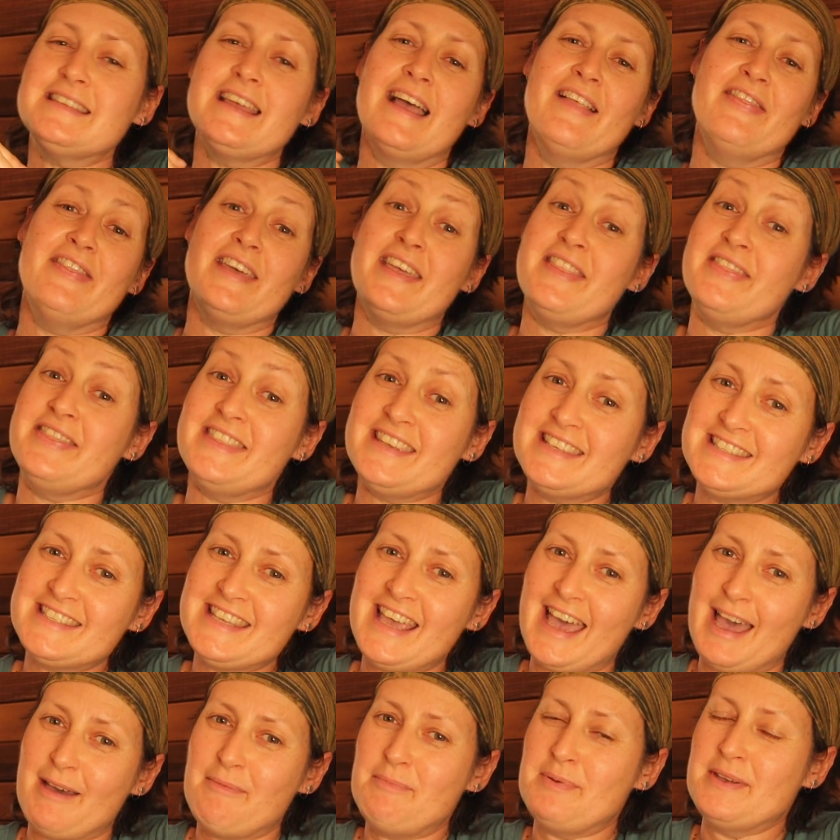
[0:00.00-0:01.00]
and then this
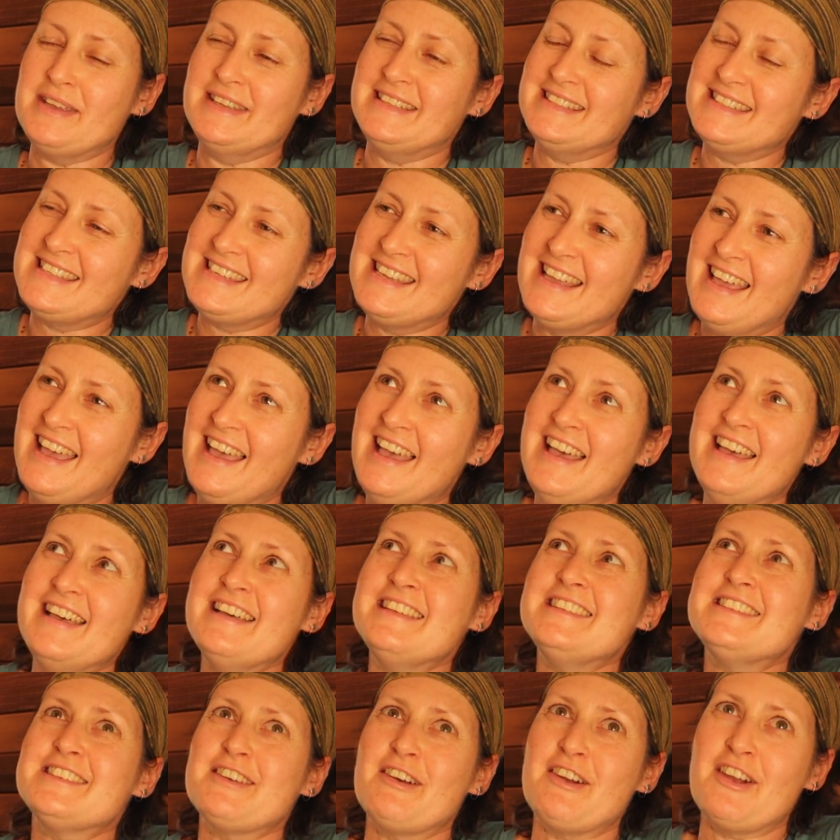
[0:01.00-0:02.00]
happened.
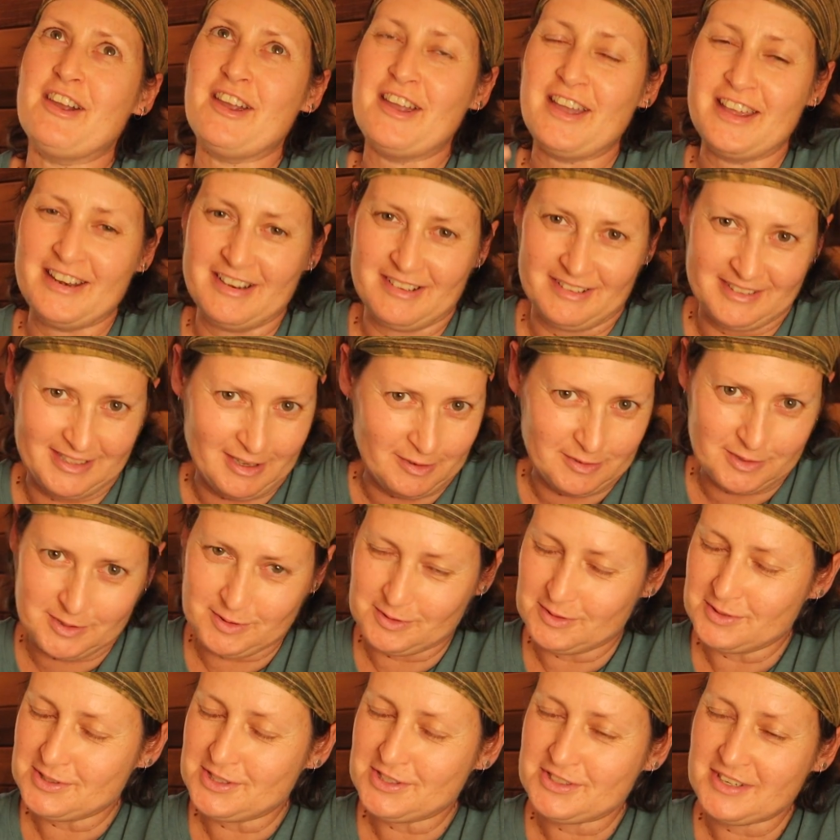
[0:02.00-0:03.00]
So, and I was
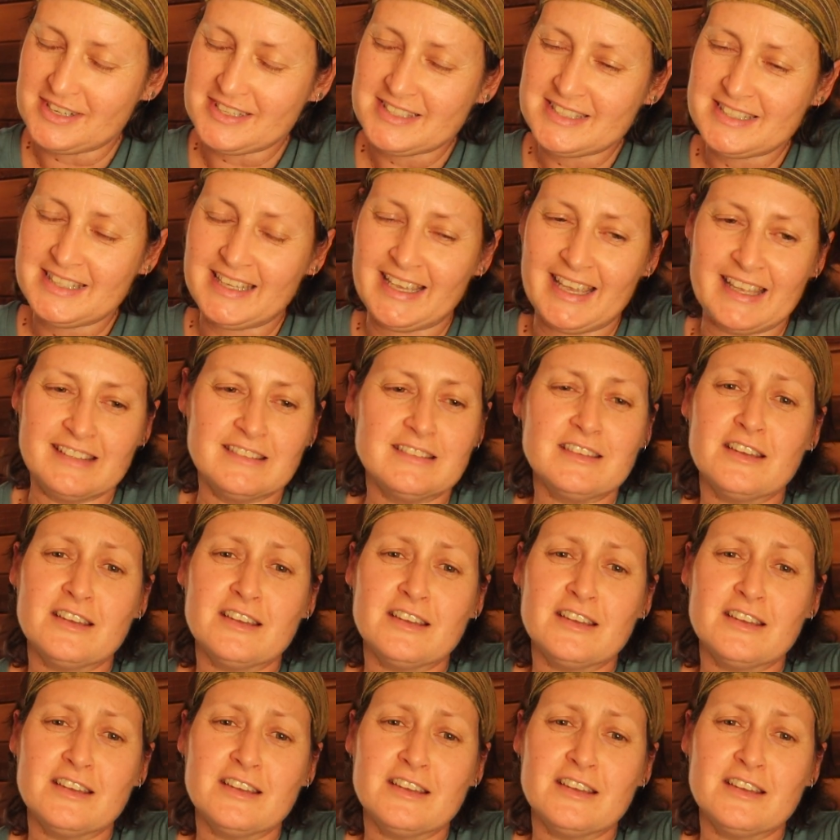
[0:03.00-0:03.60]
all stressed again.